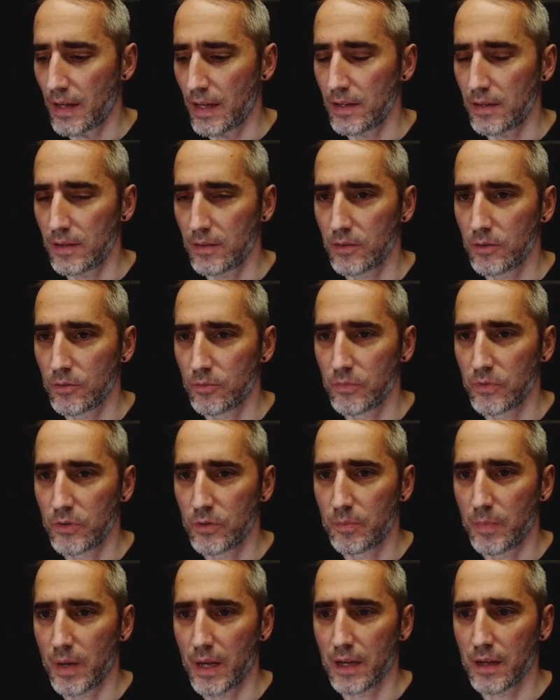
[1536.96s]
you
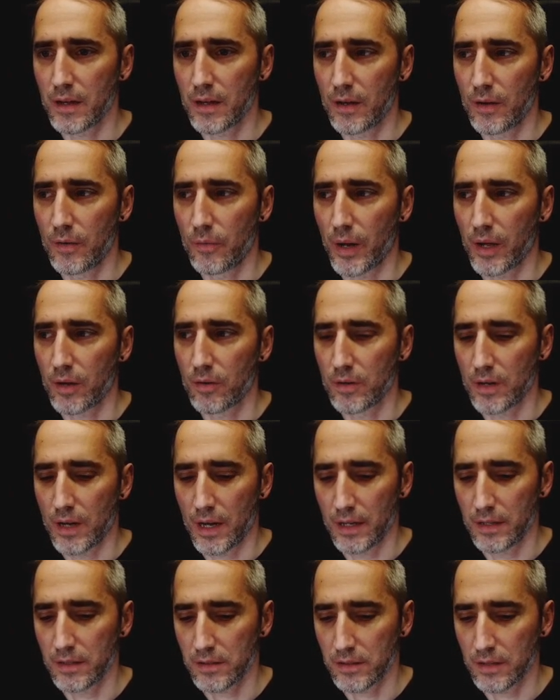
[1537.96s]
may
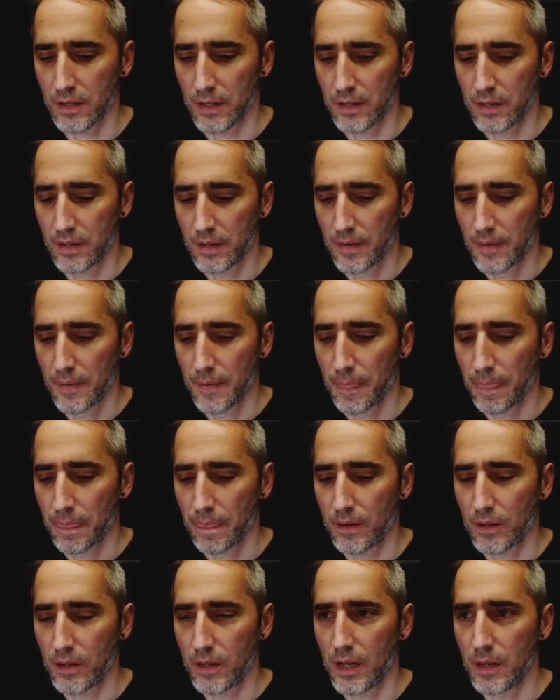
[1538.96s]
recognize that
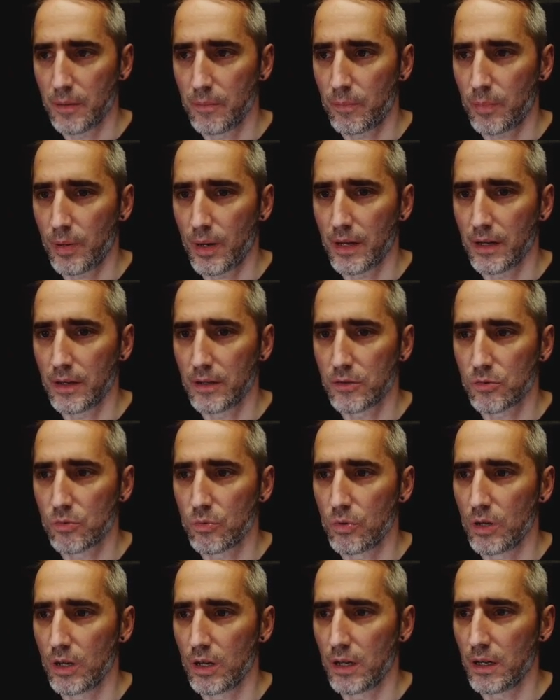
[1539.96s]
the gameplay is
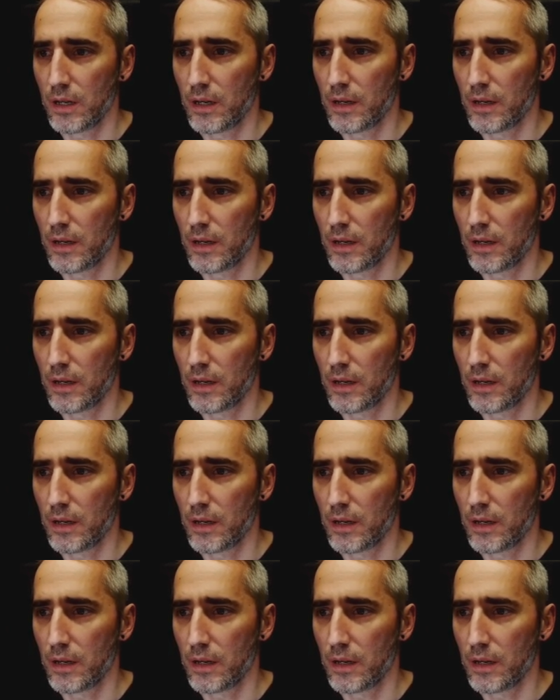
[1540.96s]
really